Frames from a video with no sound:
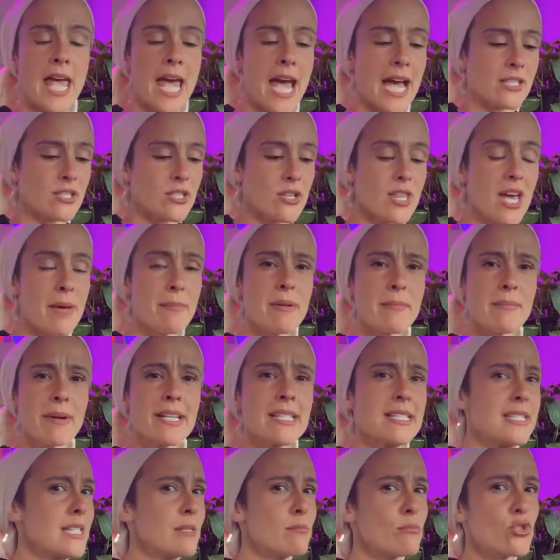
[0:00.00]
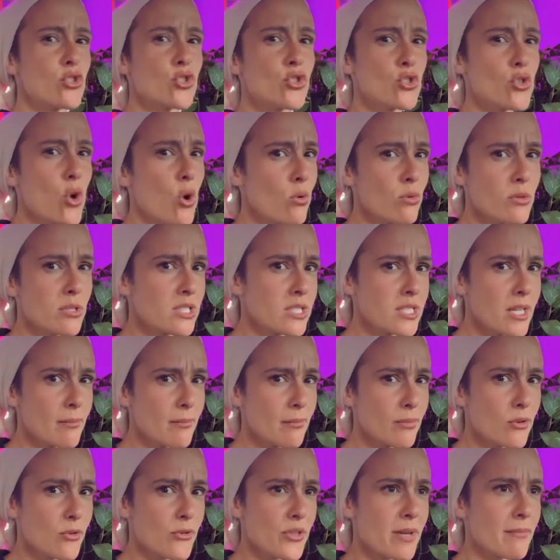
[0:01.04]
And to them, it might seem so
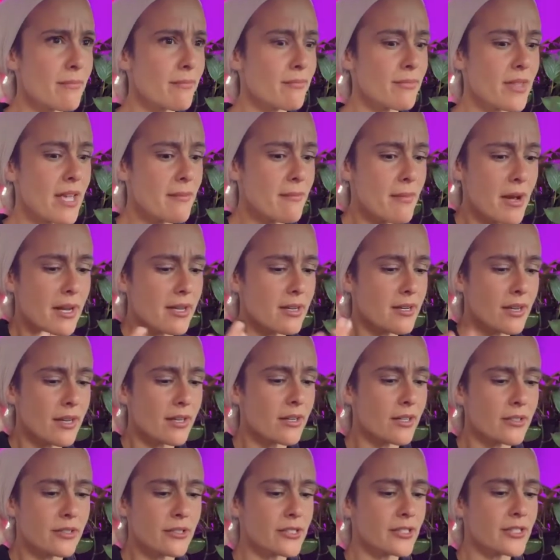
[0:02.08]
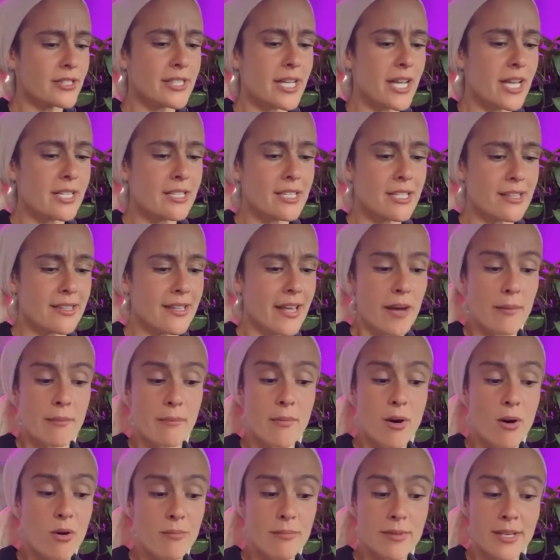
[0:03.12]
simple. They, they might not understand in that
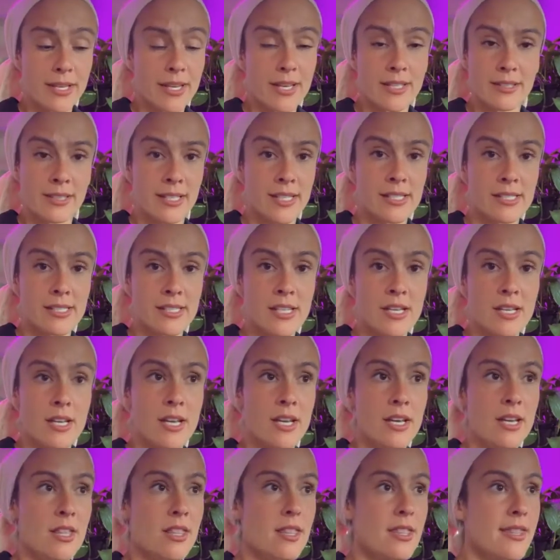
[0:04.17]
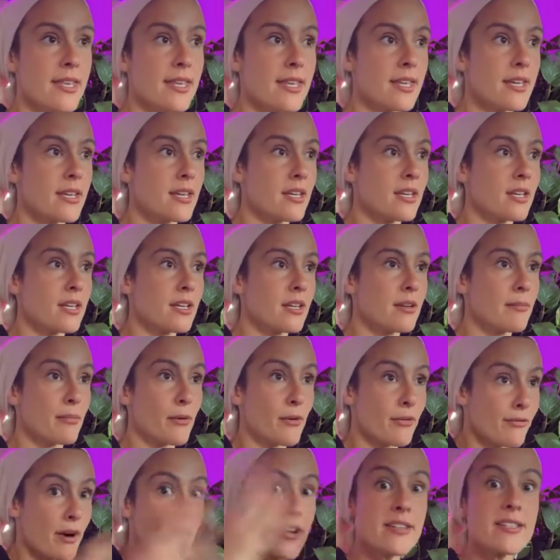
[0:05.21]
moment, at least, the
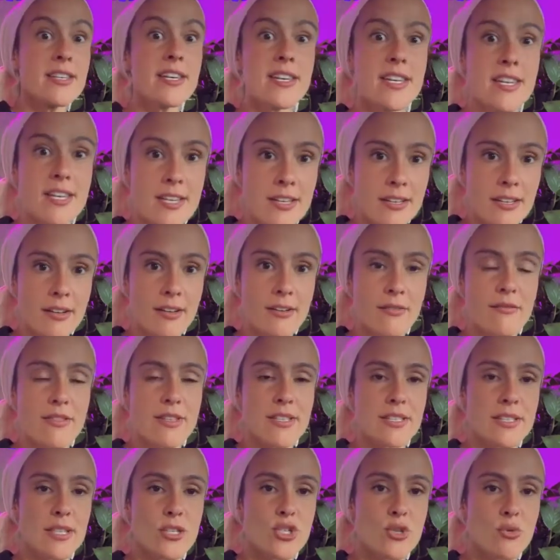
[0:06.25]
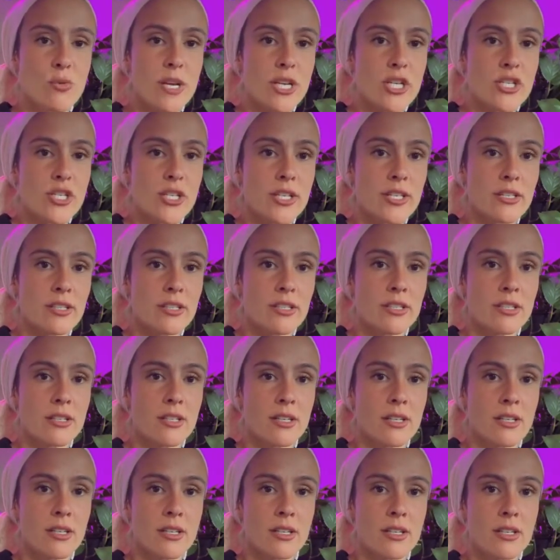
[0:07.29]
profundity of the situation.
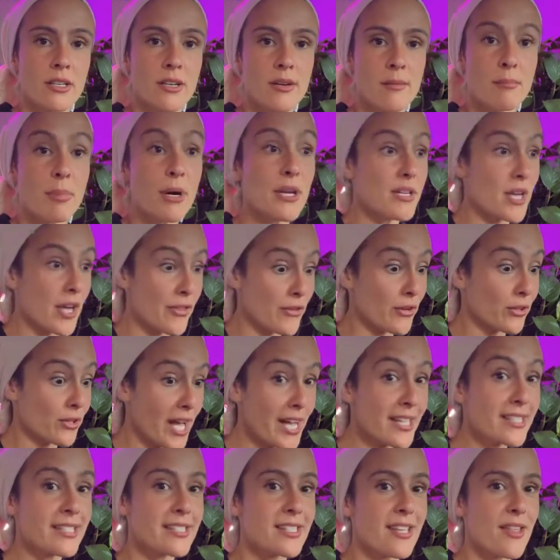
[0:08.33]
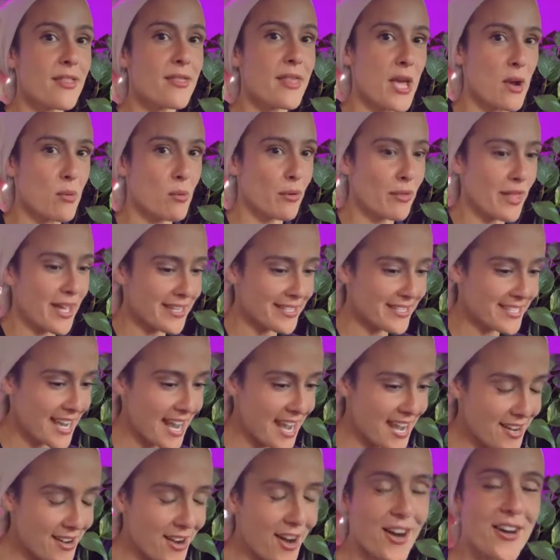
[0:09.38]
But nonetheless, they will then
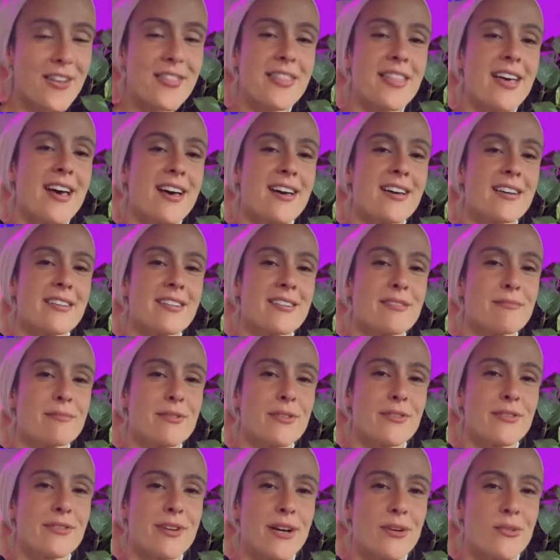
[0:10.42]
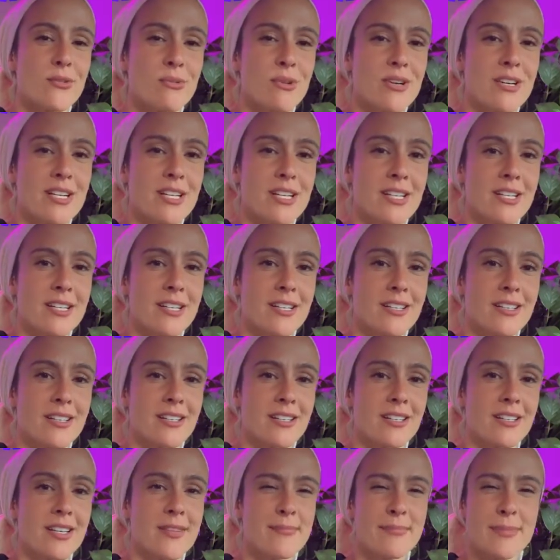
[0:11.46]
take on that profound work
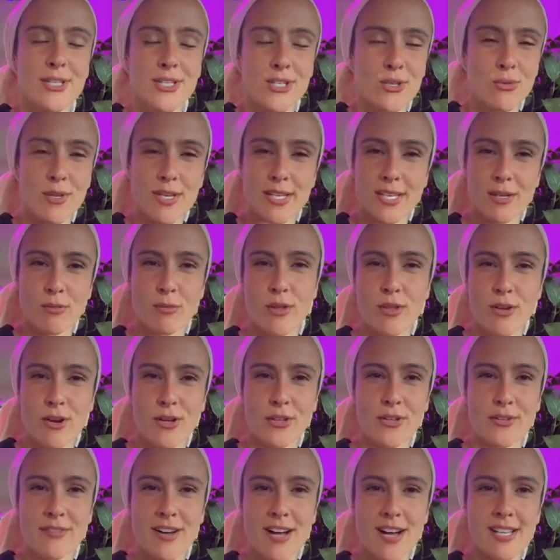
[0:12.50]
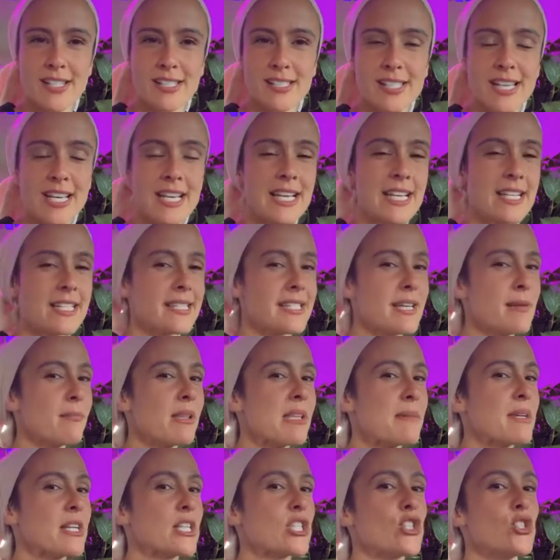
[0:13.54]
and be doing it with all of us
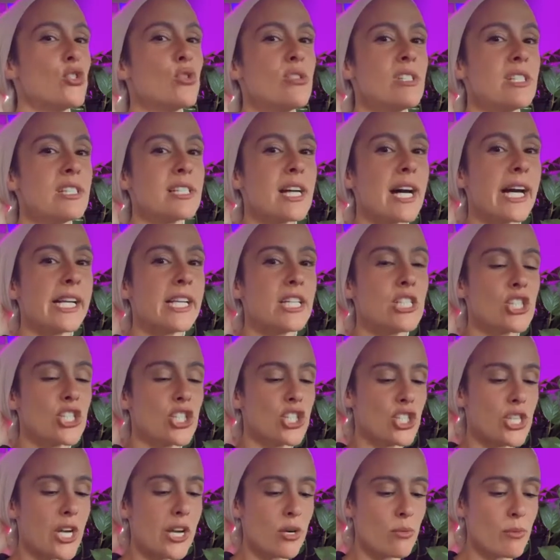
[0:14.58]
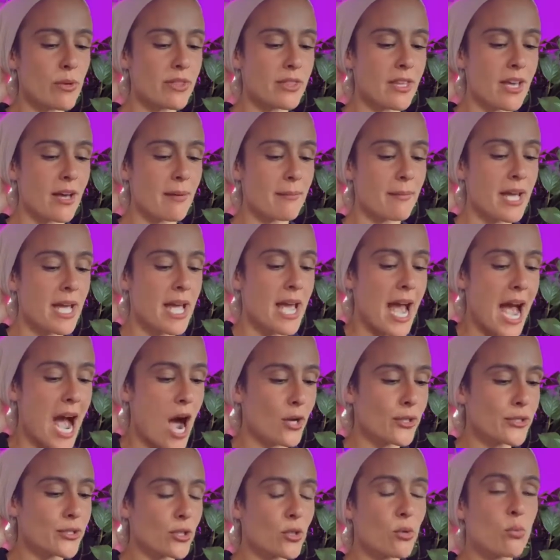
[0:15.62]
simply because you decided to share with them
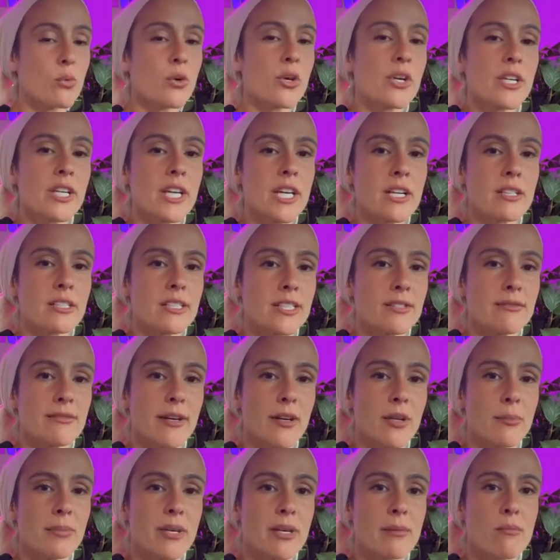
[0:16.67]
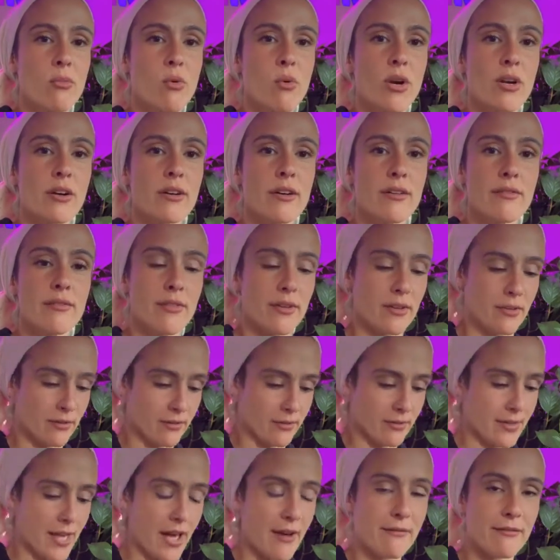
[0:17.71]
how you're working on developing more of
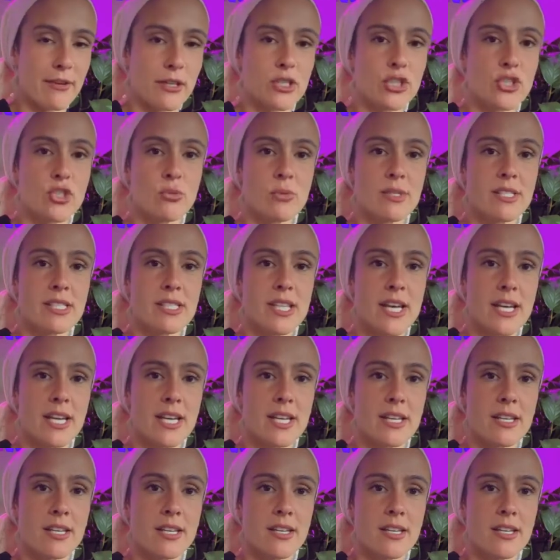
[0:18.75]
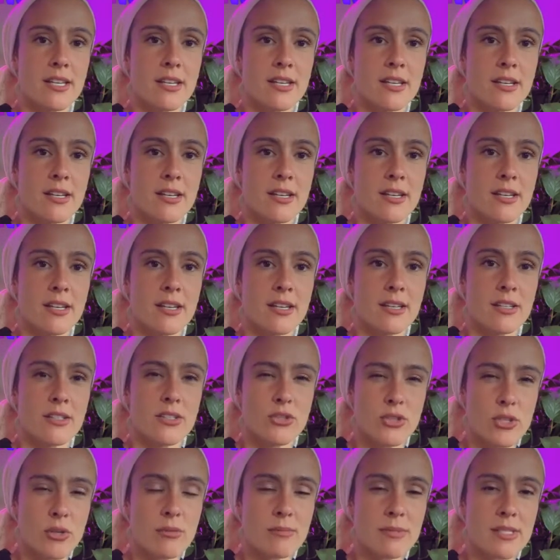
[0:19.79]
that virtuous light.
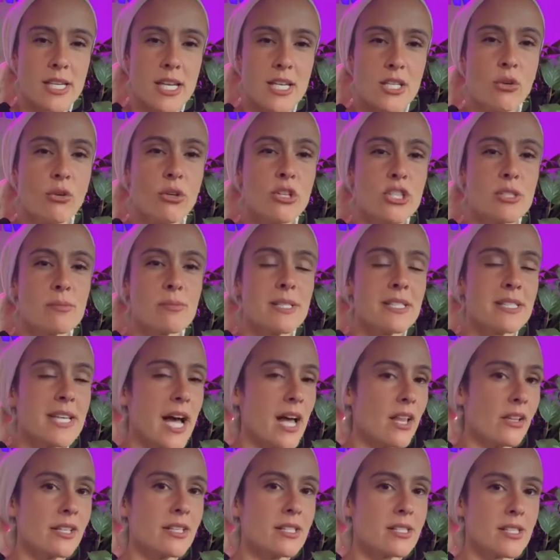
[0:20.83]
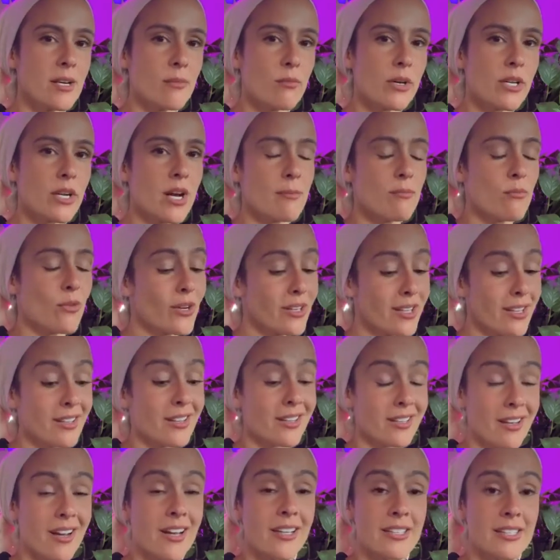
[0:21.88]
Do you see what I'm saying? You could just be telling someone, I'm working
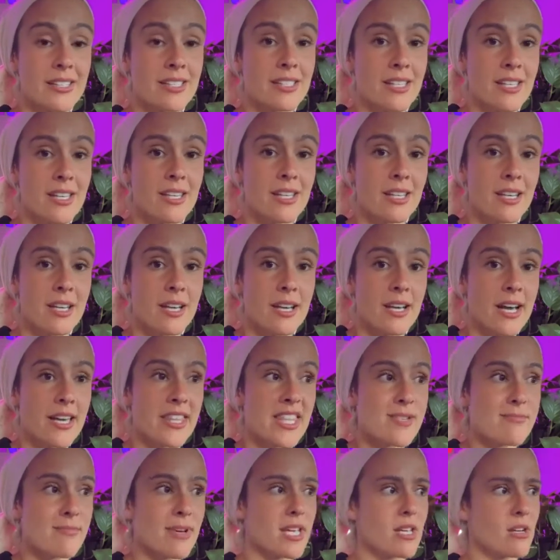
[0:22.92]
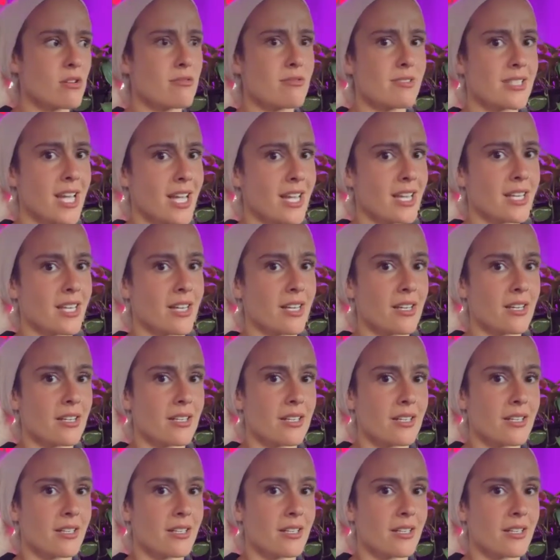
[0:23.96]
on honesty. And they might go, dang,